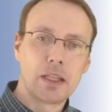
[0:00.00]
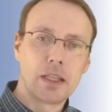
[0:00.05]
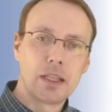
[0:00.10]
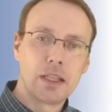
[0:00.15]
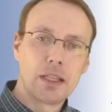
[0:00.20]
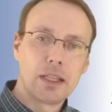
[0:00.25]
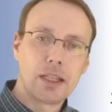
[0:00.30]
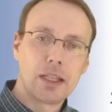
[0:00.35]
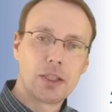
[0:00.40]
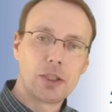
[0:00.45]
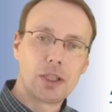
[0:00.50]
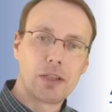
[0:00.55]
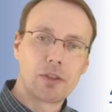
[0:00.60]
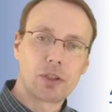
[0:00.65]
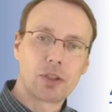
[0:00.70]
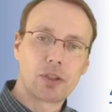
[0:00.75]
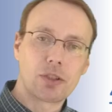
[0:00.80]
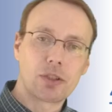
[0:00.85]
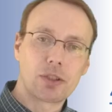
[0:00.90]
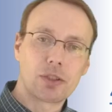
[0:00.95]
and you have a
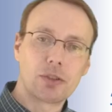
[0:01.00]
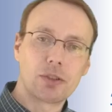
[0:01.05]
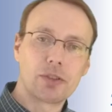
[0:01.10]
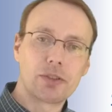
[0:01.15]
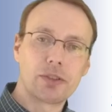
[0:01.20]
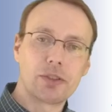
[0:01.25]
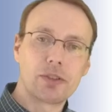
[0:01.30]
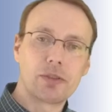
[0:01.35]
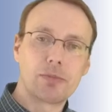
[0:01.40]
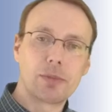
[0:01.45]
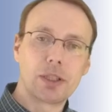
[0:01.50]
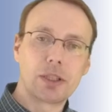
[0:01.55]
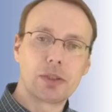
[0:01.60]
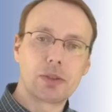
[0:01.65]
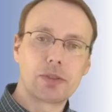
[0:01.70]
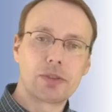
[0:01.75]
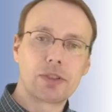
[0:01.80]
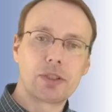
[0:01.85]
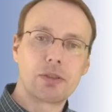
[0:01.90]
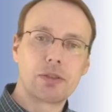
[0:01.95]
kurtosis below
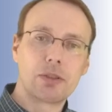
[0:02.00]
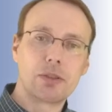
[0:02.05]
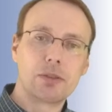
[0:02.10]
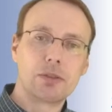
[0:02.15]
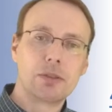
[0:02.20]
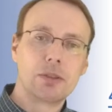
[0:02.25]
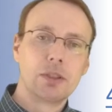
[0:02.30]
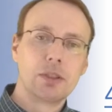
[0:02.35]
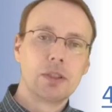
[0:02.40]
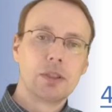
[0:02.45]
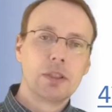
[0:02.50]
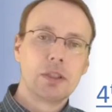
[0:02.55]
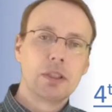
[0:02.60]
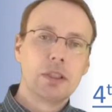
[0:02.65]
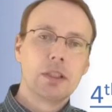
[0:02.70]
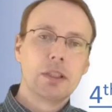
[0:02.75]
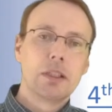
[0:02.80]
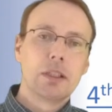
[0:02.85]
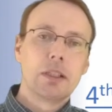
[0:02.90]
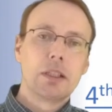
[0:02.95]
0.
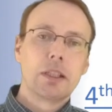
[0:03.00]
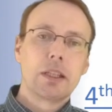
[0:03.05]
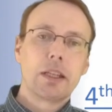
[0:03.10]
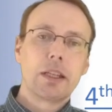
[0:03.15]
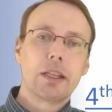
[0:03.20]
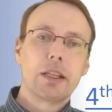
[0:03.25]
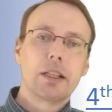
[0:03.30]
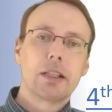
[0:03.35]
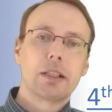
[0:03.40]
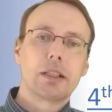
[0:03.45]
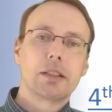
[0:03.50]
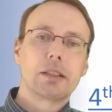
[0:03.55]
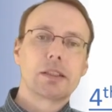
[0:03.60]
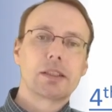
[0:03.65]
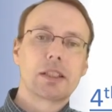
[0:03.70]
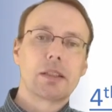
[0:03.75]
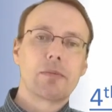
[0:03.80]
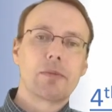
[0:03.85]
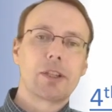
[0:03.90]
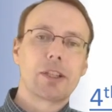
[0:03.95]
Here,
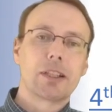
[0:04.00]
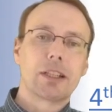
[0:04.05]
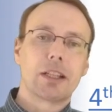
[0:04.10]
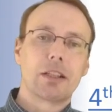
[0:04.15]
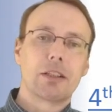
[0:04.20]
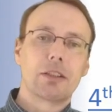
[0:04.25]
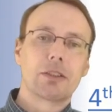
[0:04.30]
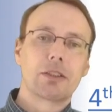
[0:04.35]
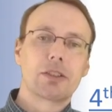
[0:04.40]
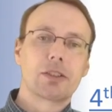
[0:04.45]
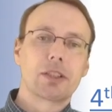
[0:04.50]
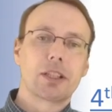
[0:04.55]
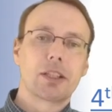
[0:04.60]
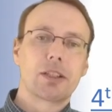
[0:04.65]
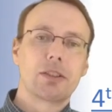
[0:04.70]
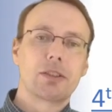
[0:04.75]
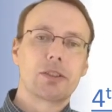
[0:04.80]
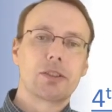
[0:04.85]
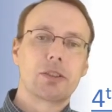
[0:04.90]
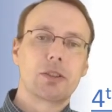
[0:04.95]
something that looks like
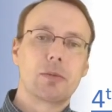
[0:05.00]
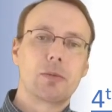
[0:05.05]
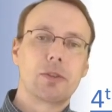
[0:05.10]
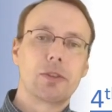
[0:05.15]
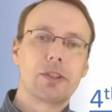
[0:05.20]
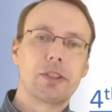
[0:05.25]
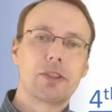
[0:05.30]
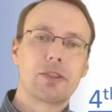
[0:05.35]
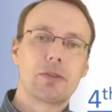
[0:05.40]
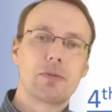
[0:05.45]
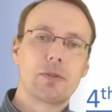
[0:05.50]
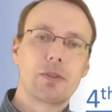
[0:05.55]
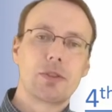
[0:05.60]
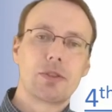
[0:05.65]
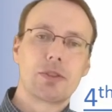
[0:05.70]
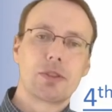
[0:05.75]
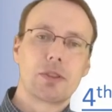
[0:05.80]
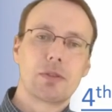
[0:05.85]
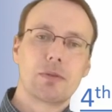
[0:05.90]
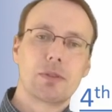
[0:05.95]
your normal distribution will